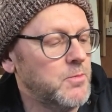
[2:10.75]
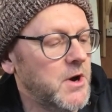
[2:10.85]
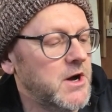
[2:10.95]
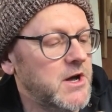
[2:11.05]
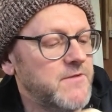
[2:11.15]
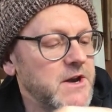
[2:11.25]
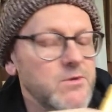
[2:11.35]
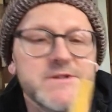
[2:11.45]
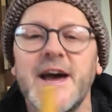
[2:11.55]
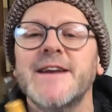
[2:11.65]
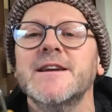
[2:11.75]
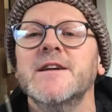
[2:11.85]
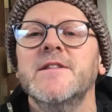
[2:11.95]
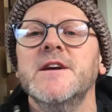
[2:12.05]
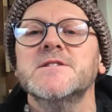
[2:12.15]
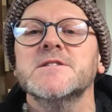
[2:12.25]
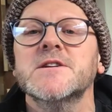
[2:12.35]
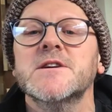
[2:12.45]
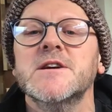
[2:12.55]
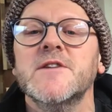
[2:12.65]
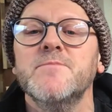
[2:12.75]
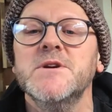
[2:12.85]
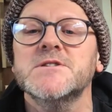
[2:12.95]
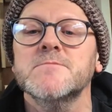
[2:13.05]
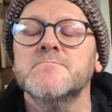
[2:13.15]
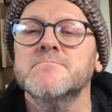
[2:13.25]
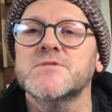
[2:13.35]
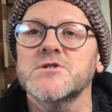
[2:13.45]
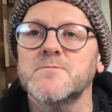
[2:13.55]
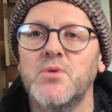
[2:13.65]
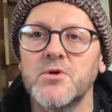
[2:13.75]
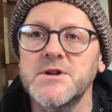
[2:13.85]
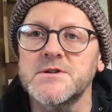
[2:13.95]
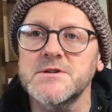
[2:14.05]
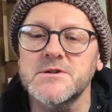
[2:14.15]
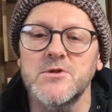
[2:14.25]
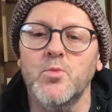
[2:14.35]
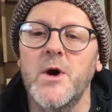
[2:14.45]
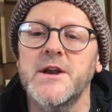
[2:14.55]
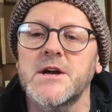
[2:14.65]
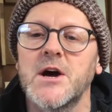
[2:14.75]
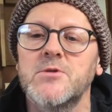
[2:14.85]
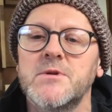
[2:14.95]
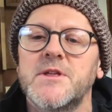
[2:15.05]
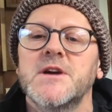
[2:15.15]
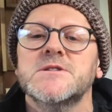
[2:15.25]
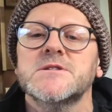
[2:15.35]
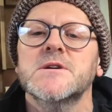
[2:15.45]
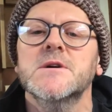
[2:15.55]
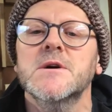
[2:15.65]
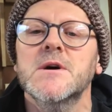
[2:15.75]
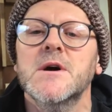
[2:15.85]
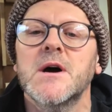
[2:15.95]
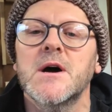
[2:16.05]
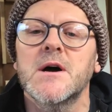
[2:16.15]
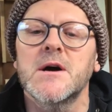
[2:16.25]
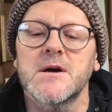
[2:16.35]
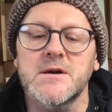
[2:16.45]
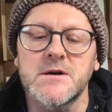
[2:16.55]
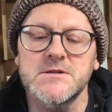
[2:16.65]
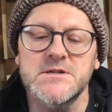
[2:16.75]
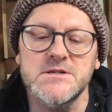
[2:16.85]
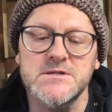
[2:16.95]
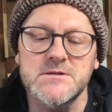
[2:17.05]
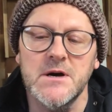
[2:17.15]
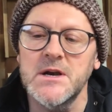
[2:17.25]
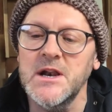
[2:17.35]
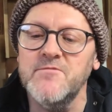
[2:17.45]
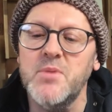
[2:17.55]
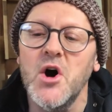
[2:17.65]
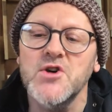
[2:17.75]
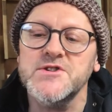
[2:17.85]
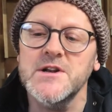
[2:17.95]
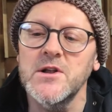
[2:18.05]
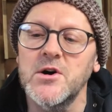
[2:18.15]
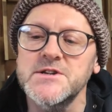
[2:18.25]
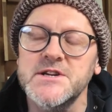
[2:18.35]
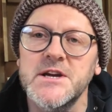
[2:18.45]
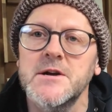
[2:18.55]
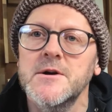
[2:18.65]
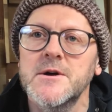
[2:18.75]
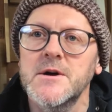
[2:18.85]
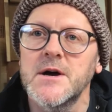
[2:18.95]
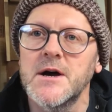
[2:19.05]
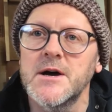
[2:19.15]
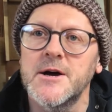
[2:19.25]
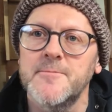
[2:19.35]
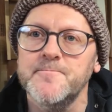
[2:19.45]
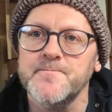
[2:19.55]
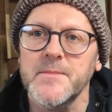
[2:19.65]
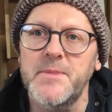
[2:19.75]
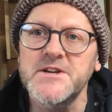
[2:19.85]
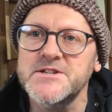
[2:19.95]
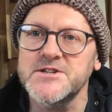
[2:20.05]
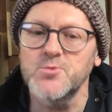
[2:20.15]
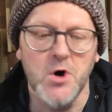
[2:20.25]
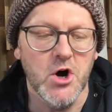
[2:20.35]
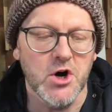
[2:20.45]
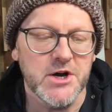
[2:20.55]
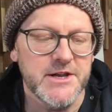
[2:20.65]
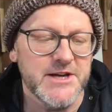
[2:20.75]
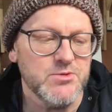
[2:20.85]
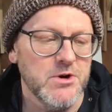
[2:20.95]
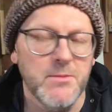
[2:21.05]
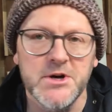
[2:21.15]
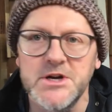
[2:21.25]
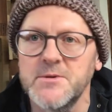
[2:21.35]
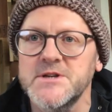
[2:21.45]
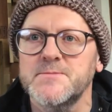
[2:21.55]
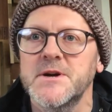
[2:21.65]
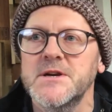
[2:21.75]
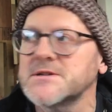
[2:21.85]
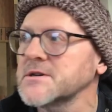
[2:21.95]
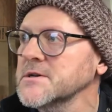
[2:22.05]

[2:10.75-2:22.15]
But if anyone's had any of these and can give me some sort of pointers on where to go with this, because I love personalizing pieces of work, and that's one of my USP,